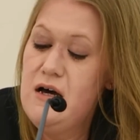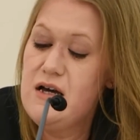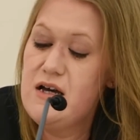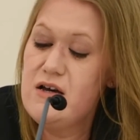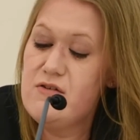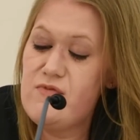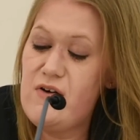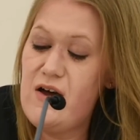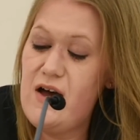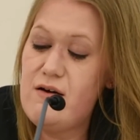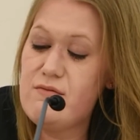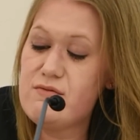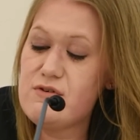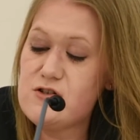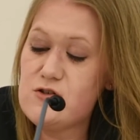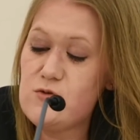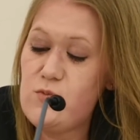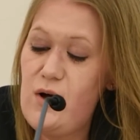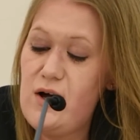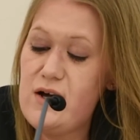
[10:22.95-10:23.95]
in
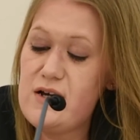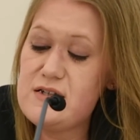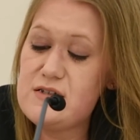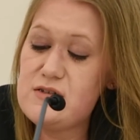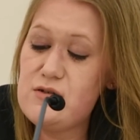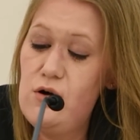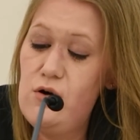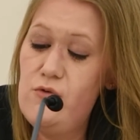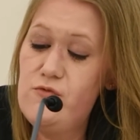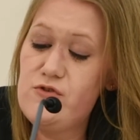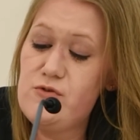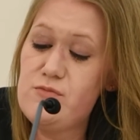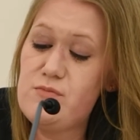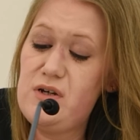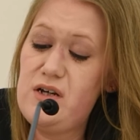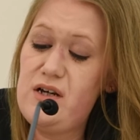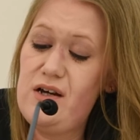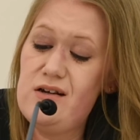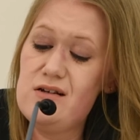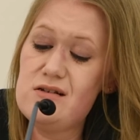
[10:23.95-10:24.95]
various ways, often
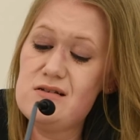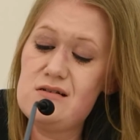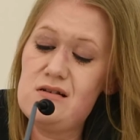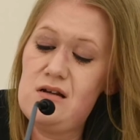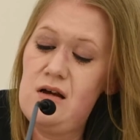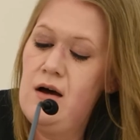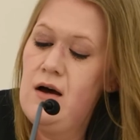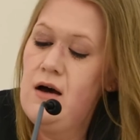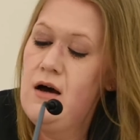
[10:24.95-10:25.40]
because